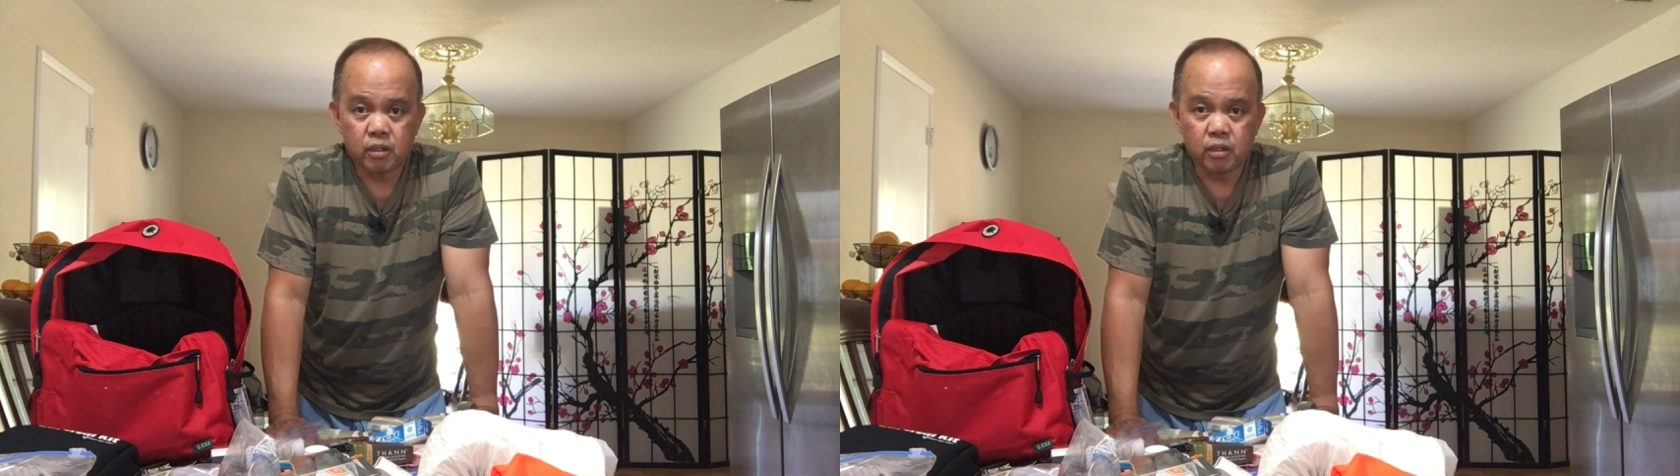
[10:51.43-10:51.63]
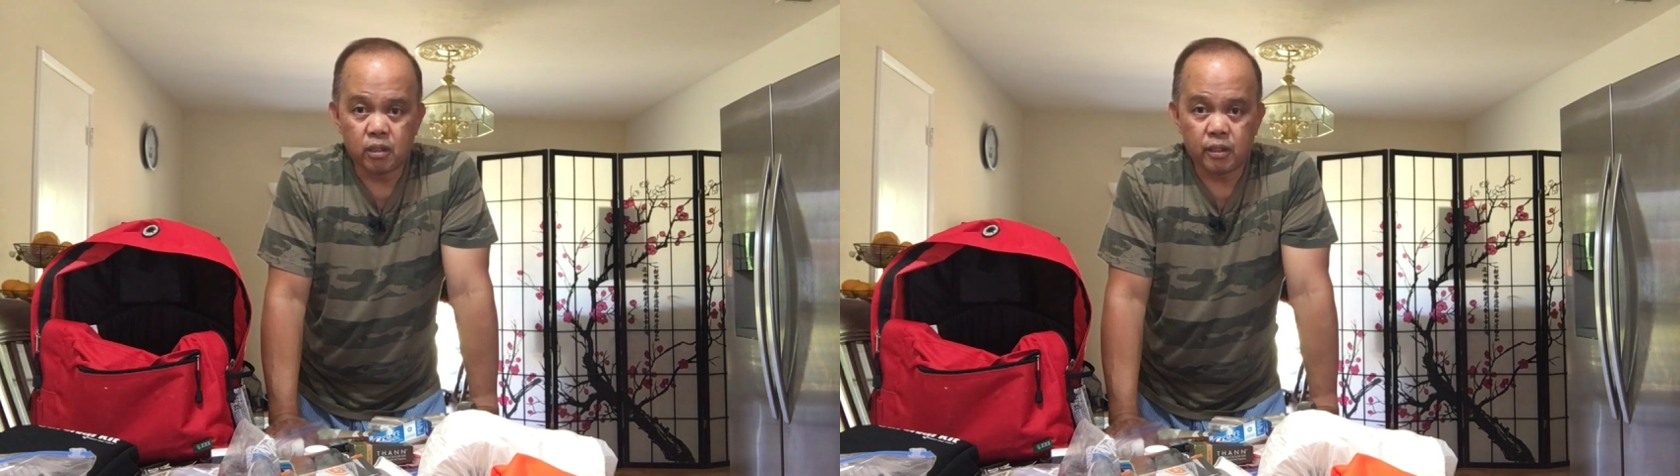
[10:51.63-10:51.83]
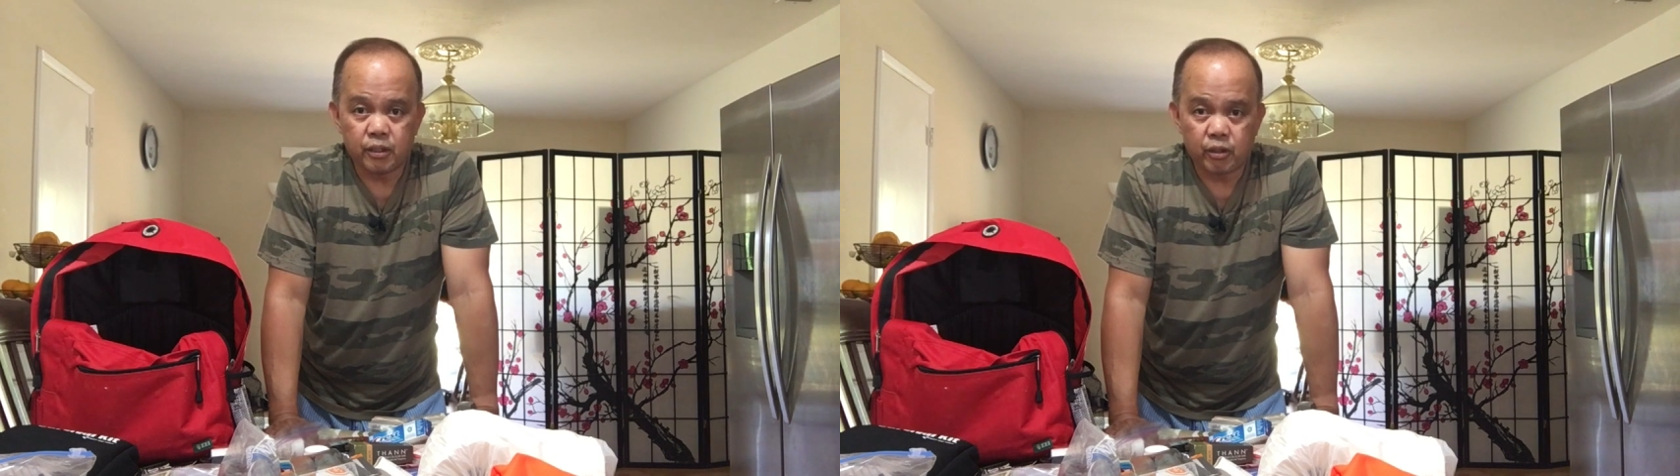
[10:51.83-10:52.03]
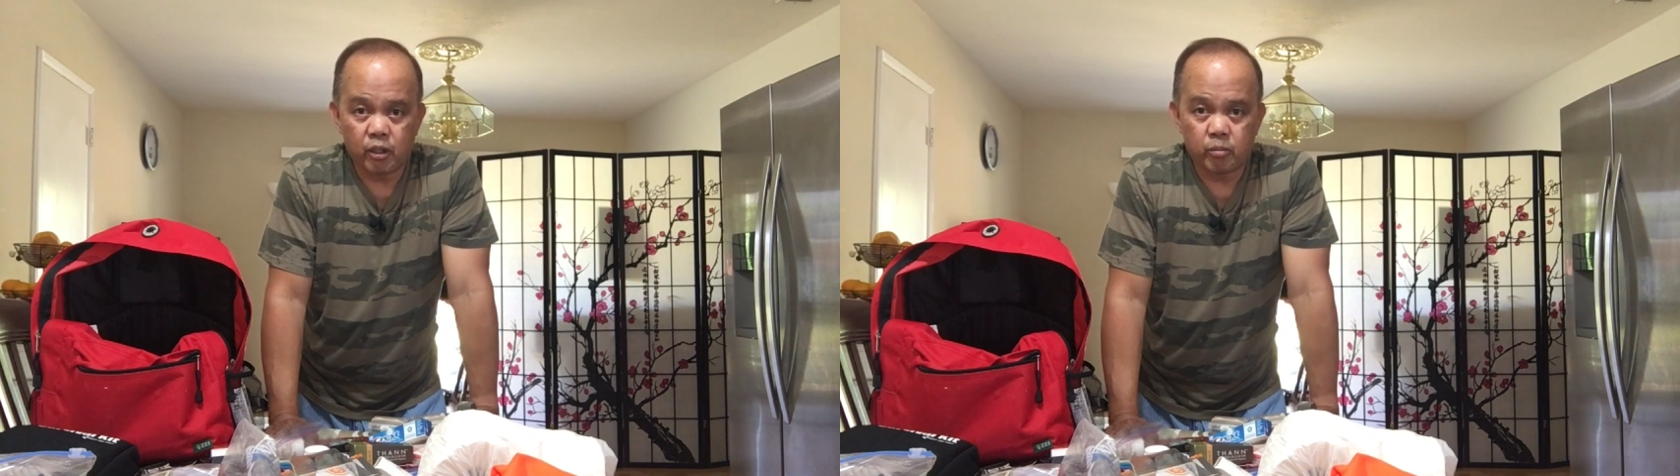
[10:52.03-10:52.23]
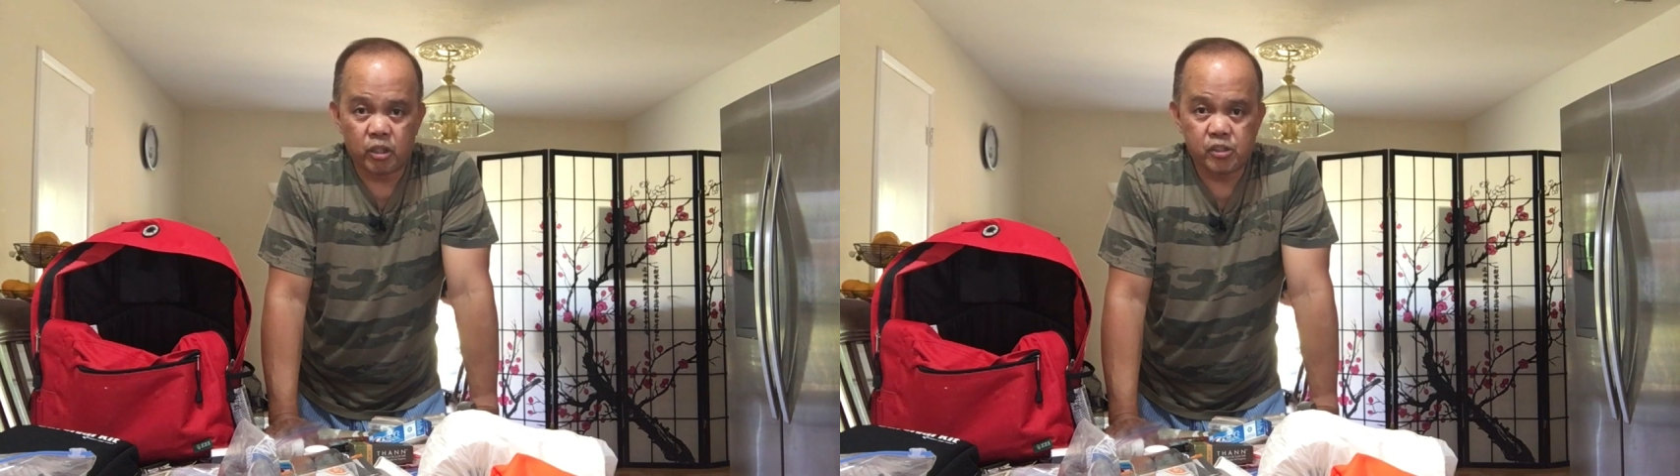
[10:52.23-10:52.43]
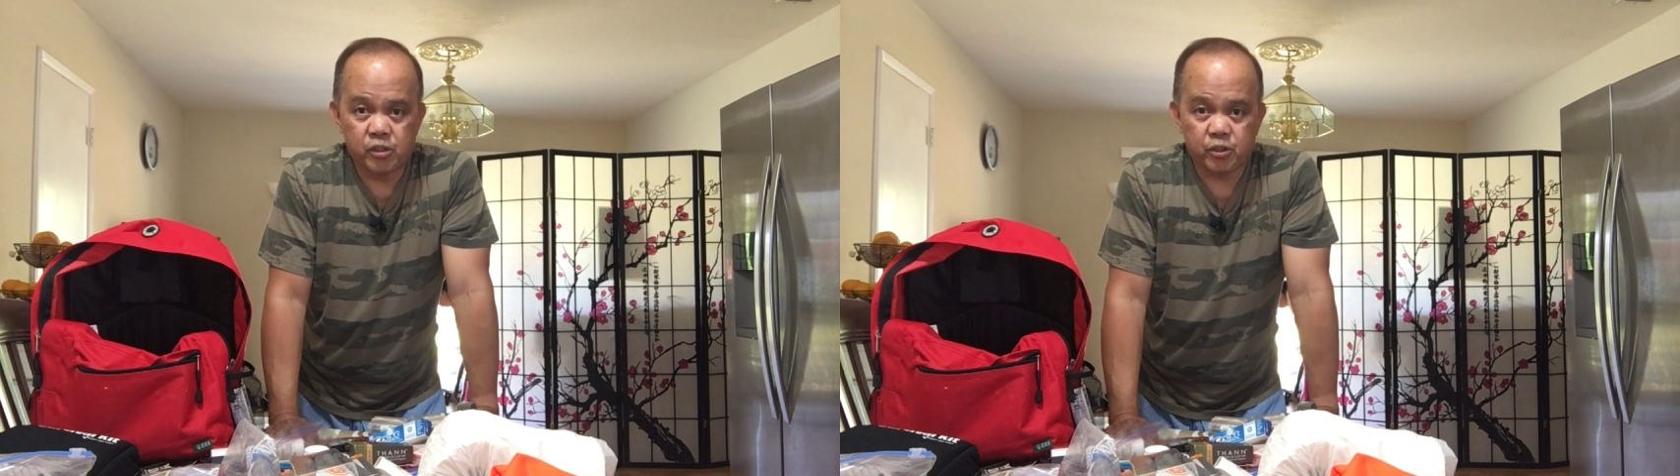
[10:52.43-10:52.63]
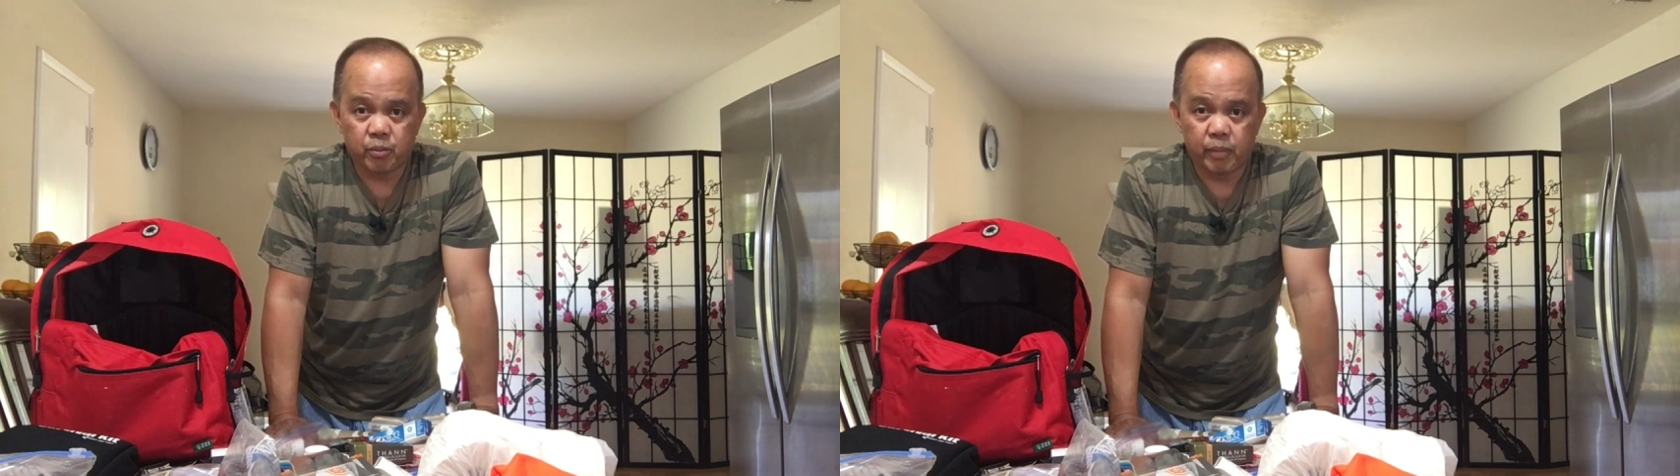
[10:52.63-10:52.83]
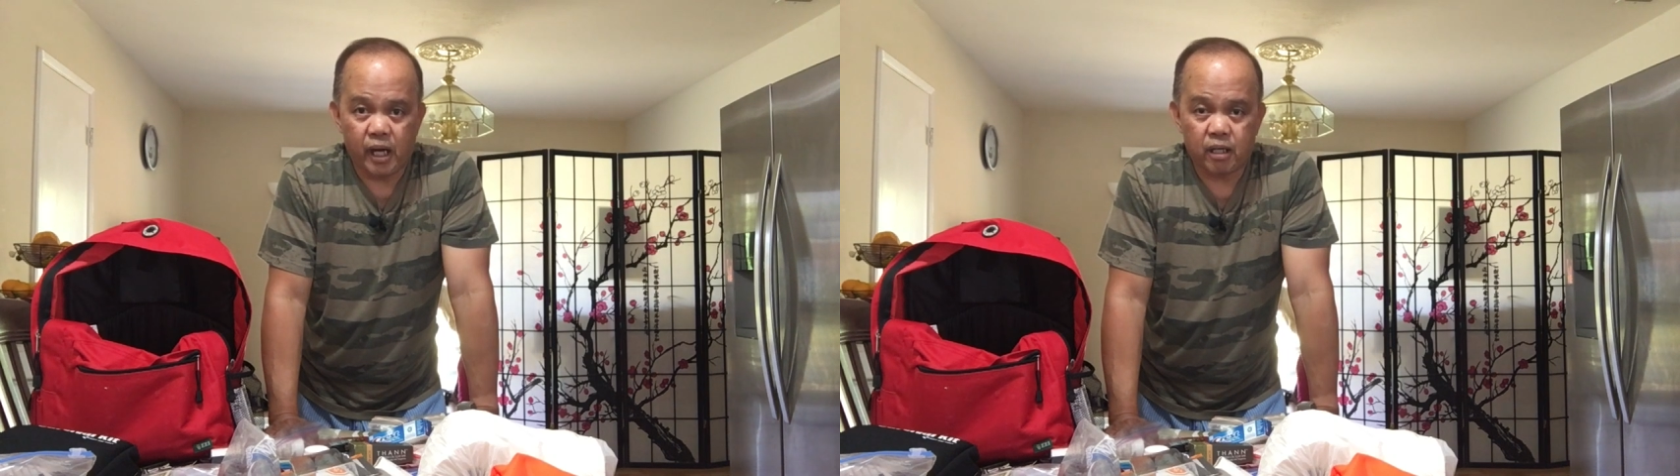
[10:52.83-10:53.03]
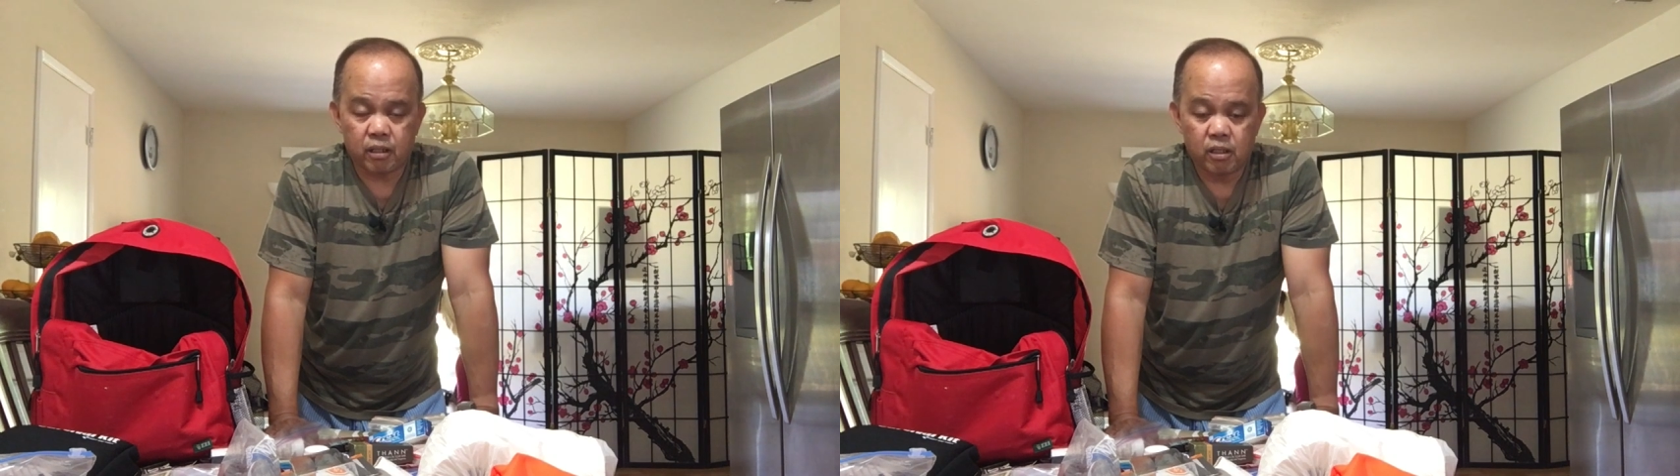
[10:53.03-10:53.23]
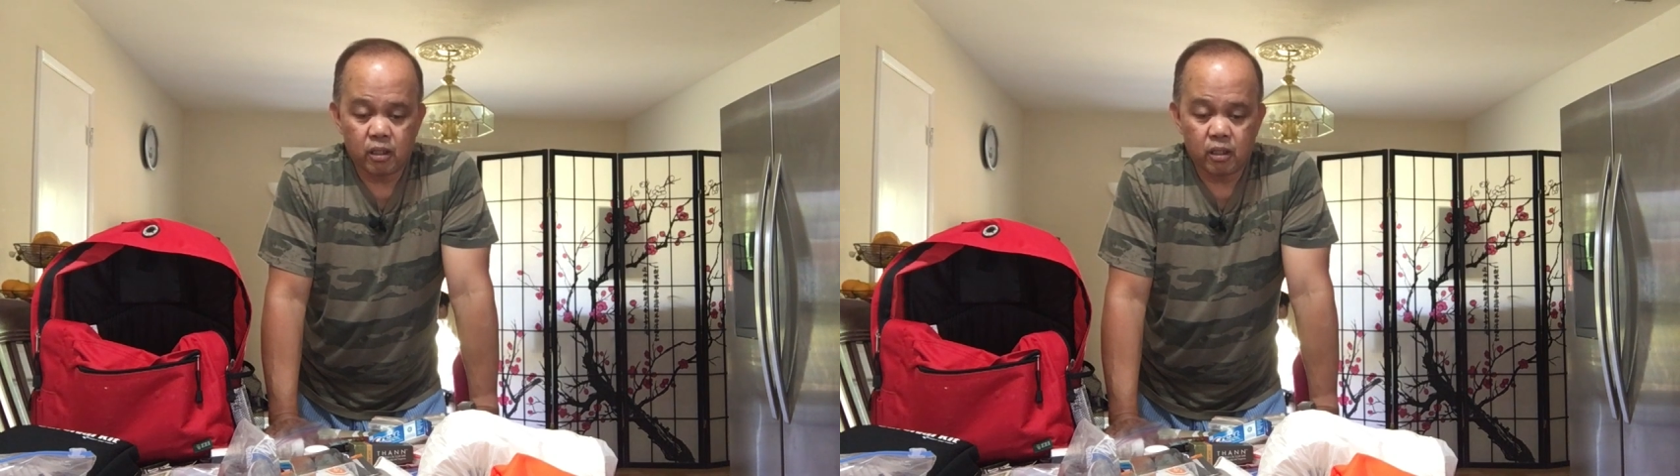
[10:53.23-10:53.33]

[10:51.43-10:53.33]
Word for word: uh, in their emergency bag.